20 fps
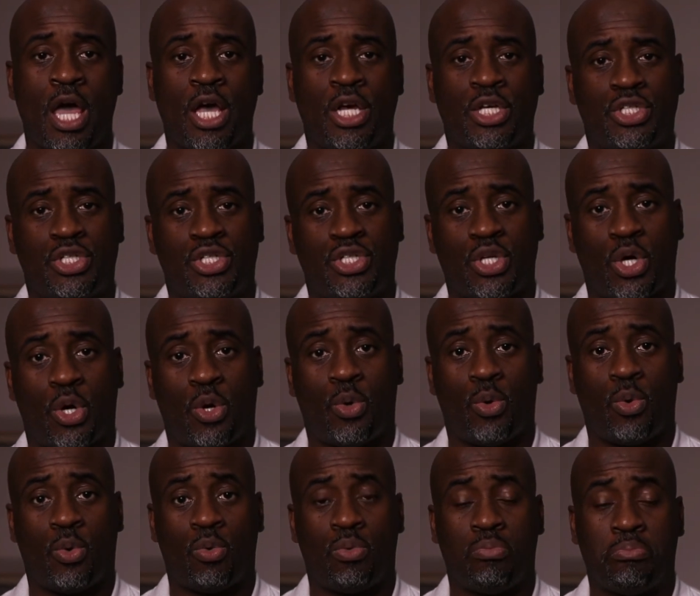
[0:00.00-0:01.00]

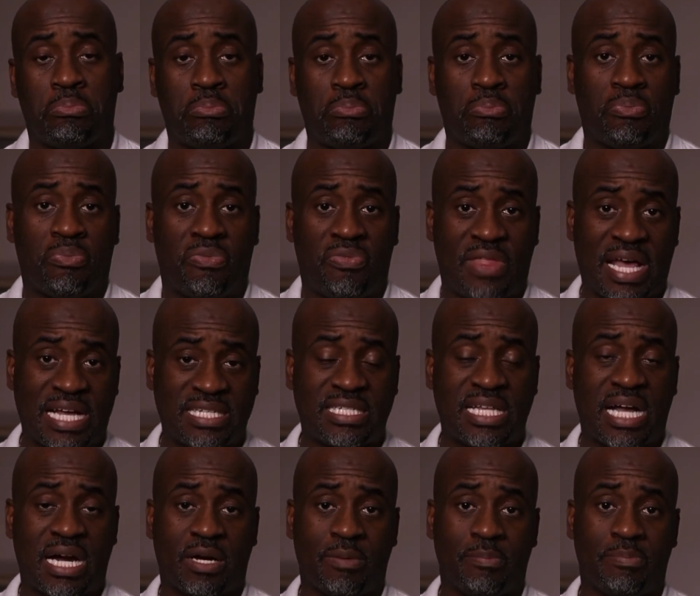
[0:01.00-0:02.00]
So that's
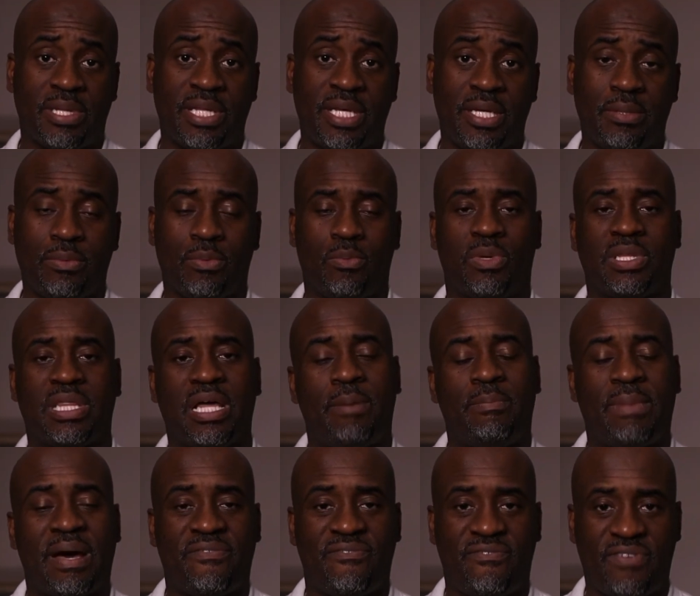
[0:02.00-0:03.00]
not complete without
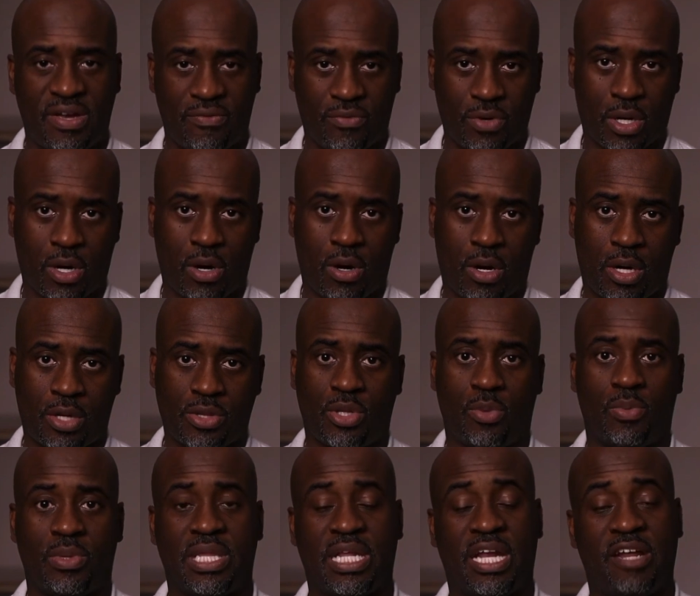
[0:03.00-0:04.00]
my favorite card, the
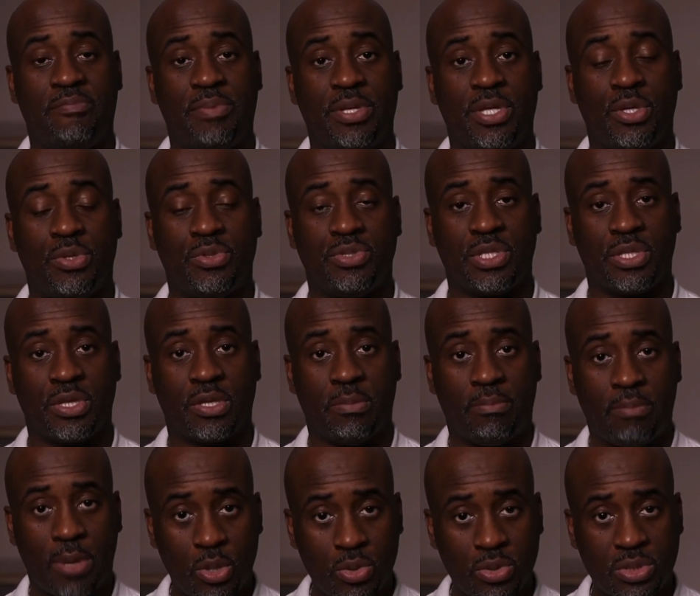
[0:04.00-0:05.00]
one that I've been using the
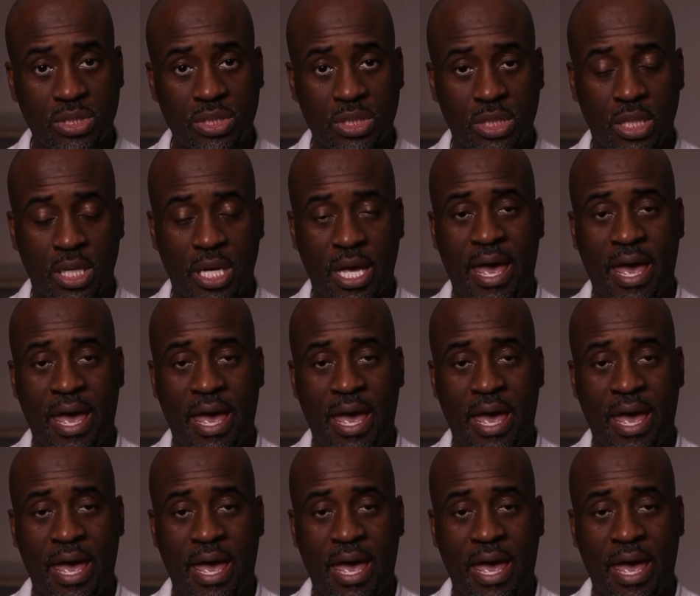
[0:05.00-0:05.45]
most,